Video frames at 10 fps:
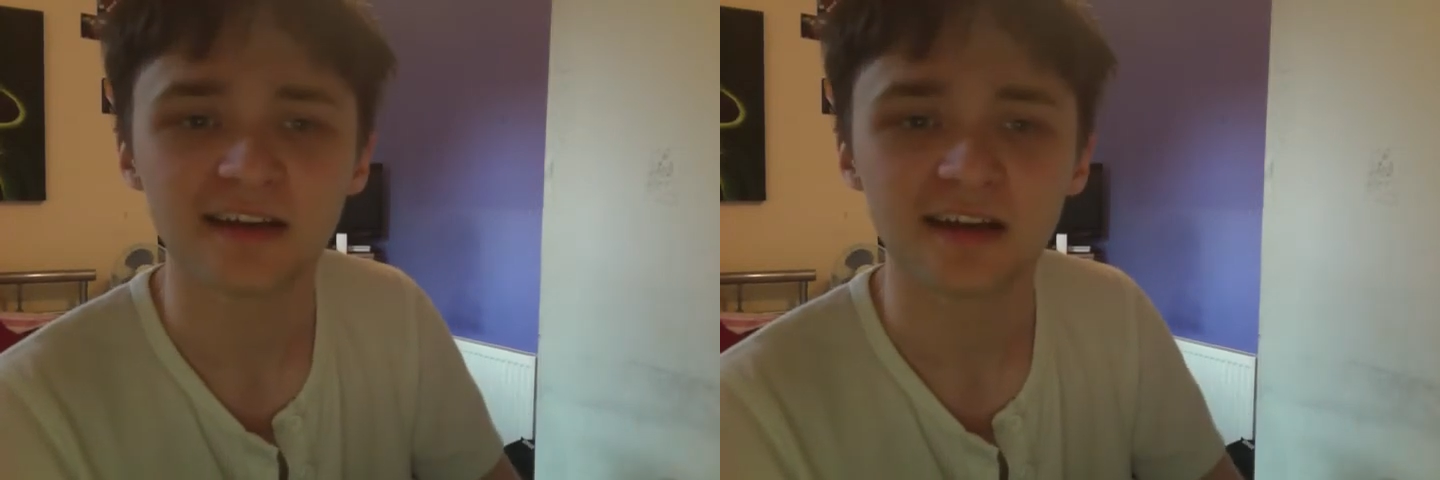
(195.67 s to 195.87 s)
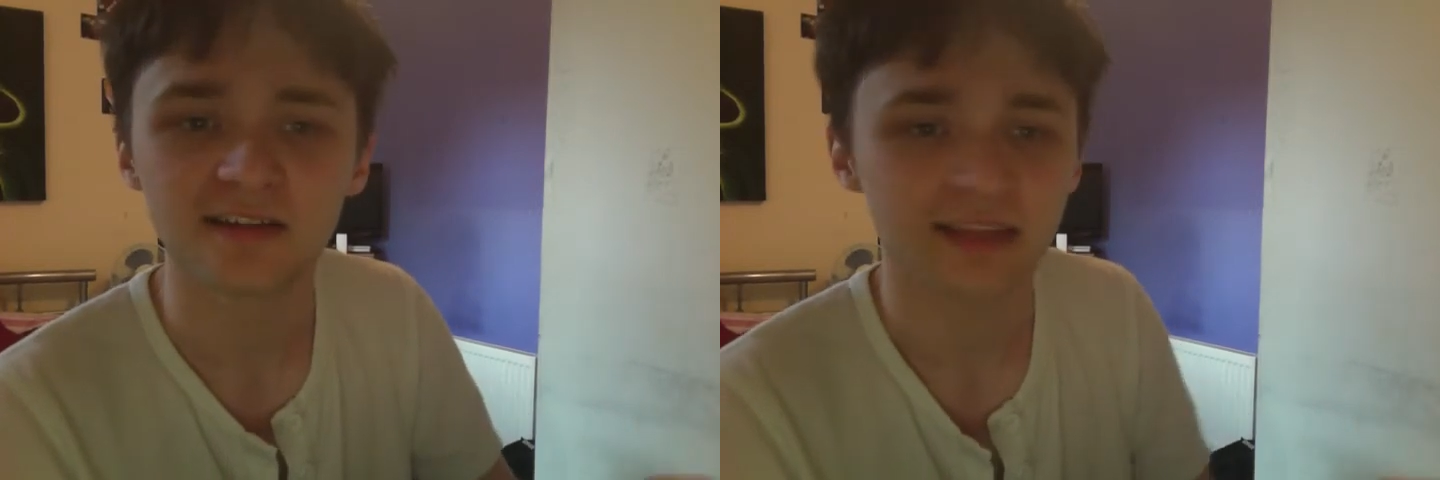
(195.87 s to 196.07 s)

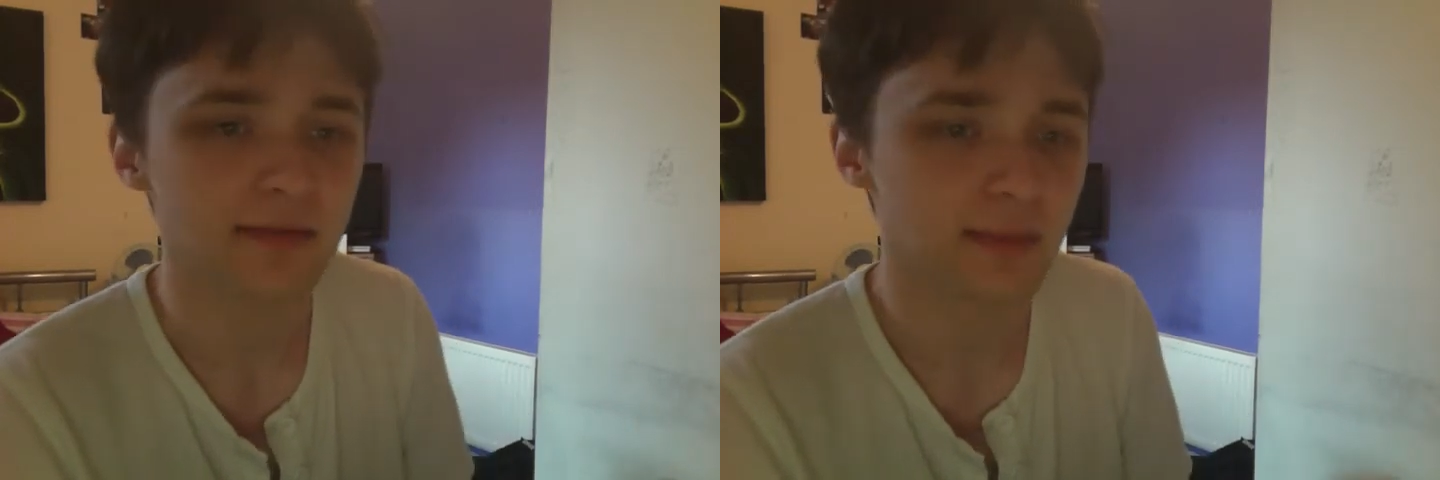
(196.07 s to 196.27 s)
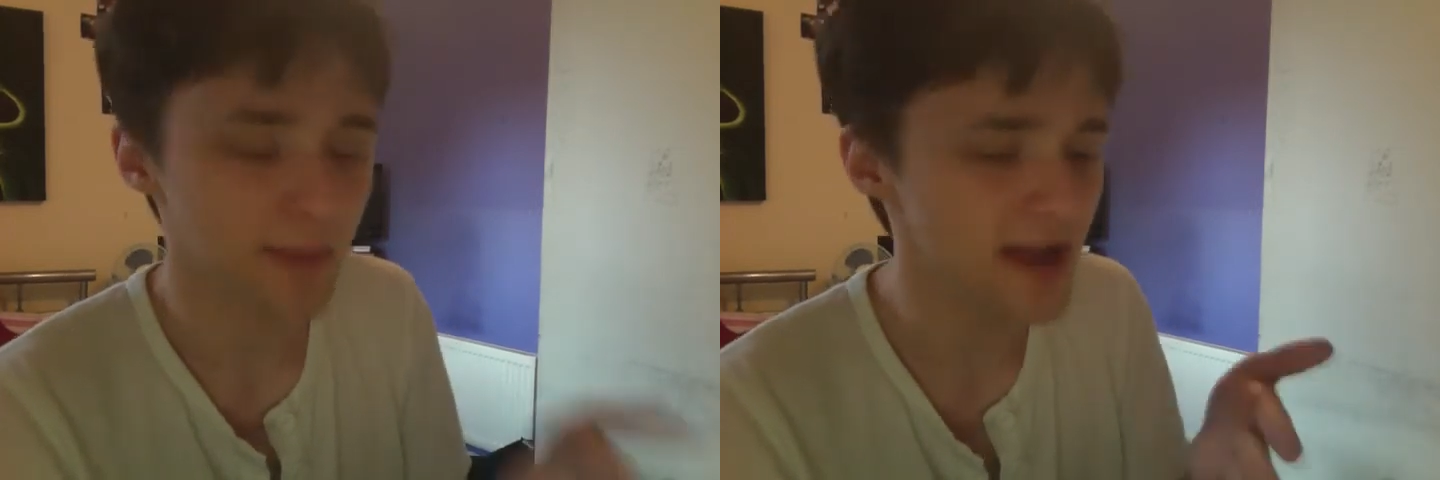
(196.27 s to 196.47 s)

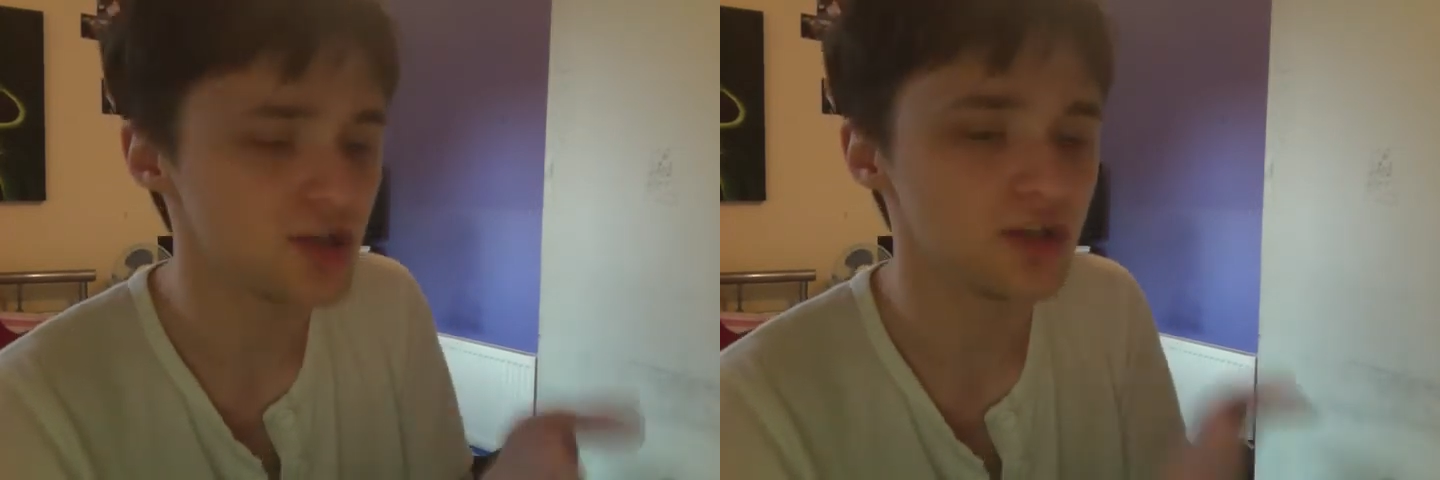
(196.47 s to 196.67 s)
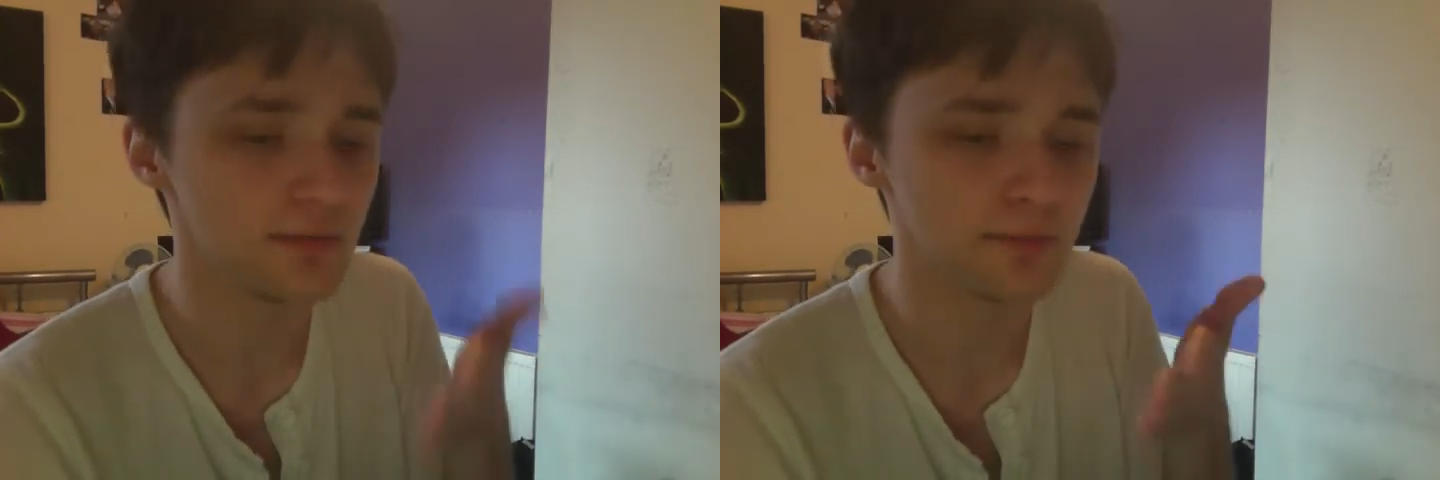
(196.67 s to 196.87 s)
that the
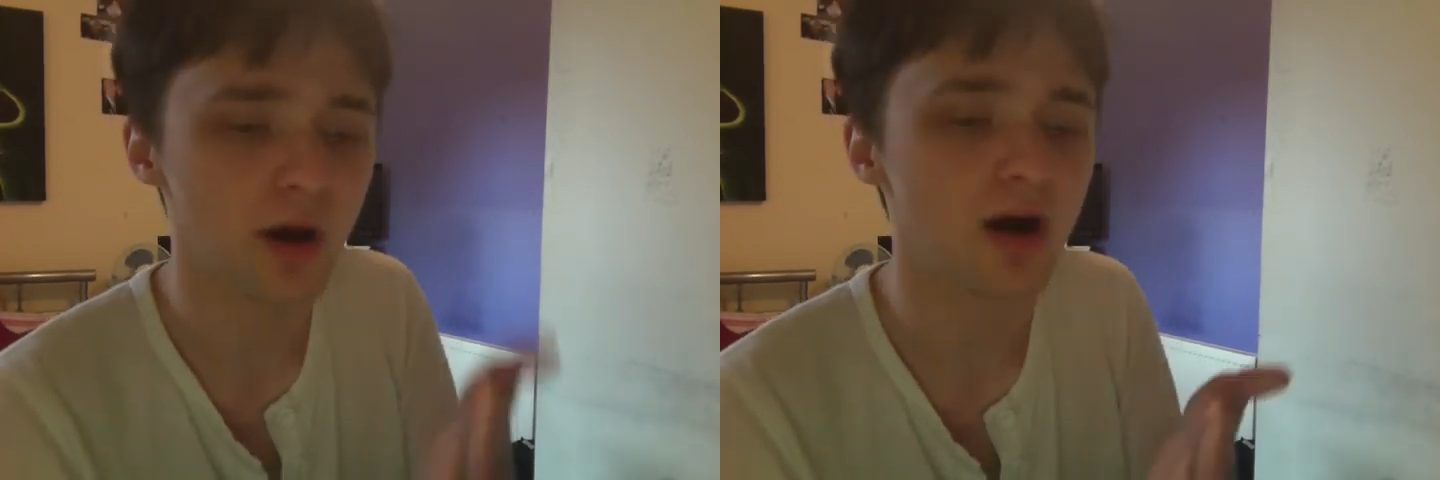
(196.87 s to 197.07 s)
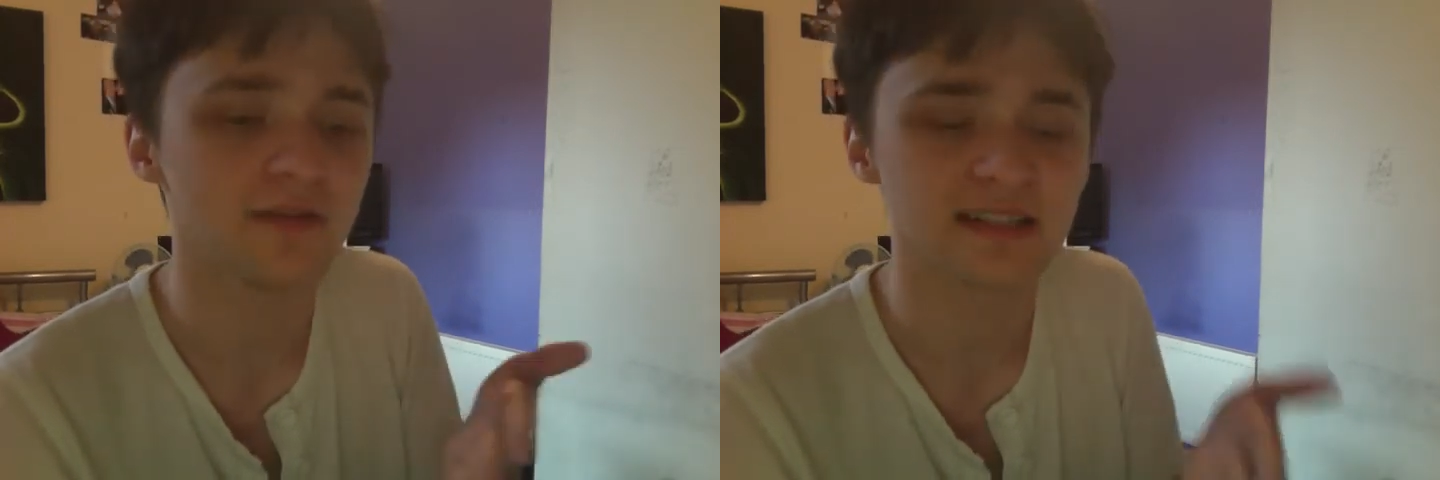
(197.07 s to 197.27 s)
pendulum
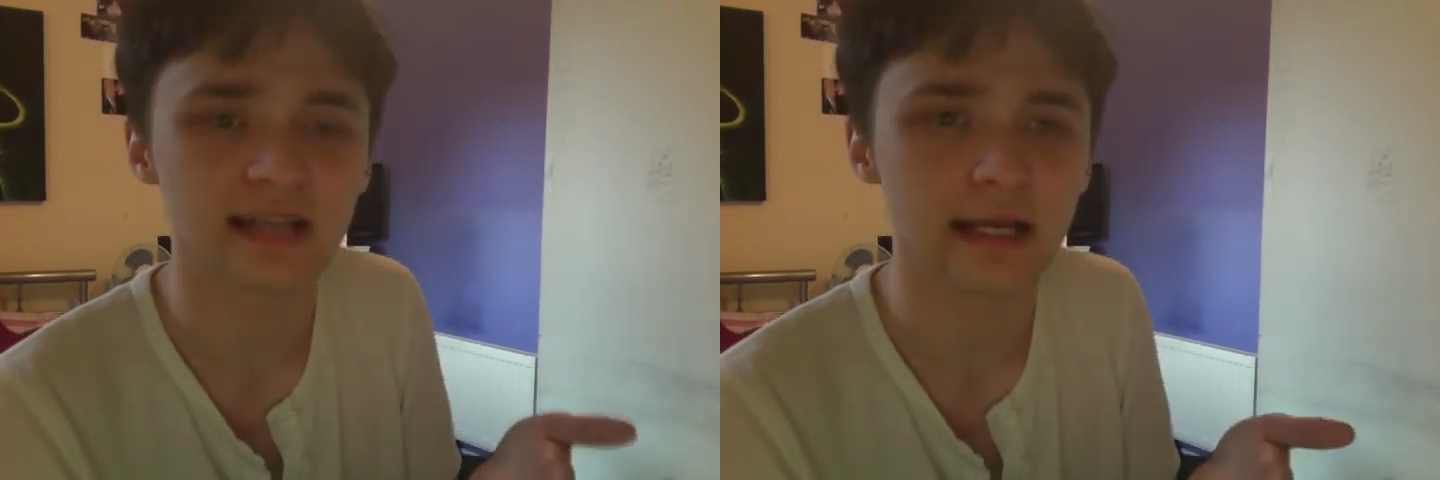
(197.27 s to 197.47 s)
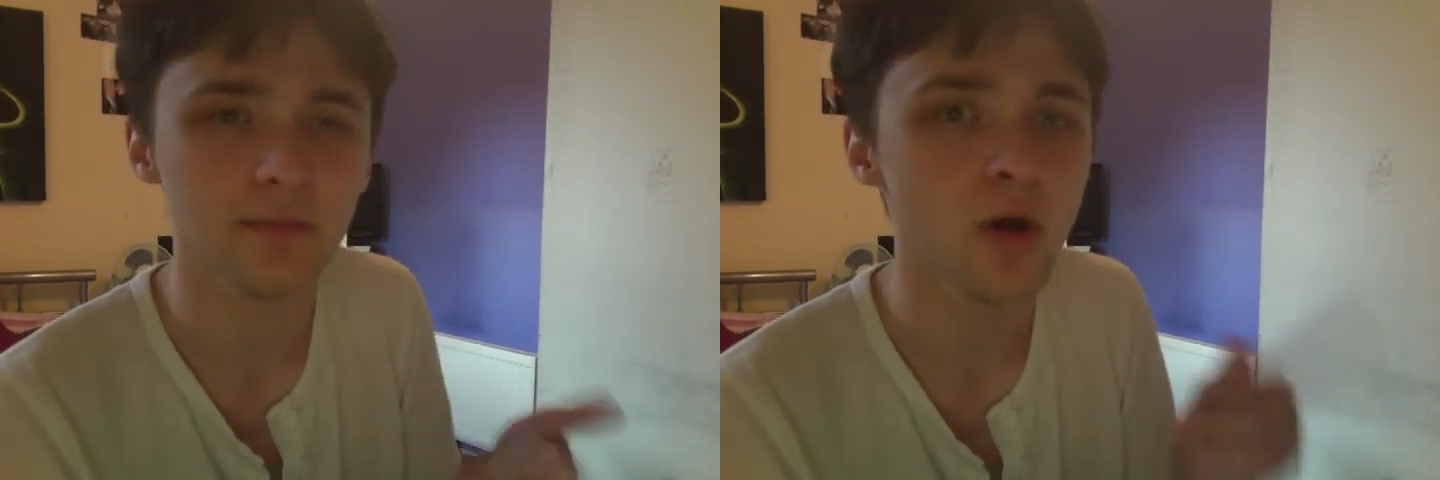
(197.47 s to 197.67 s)
part of its
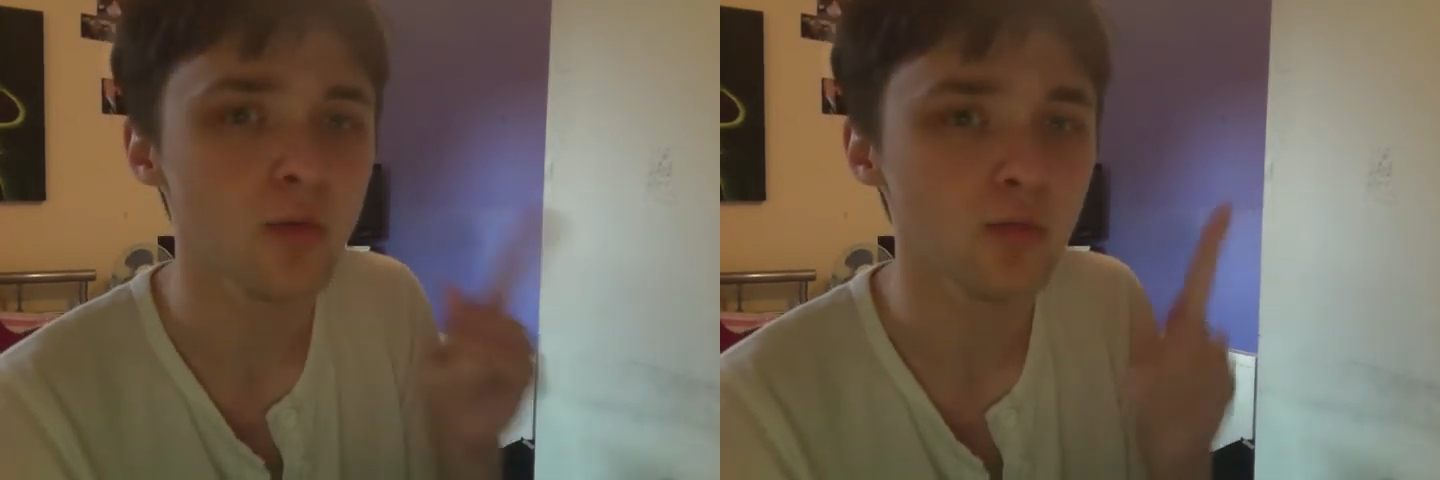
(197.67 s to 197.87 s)
name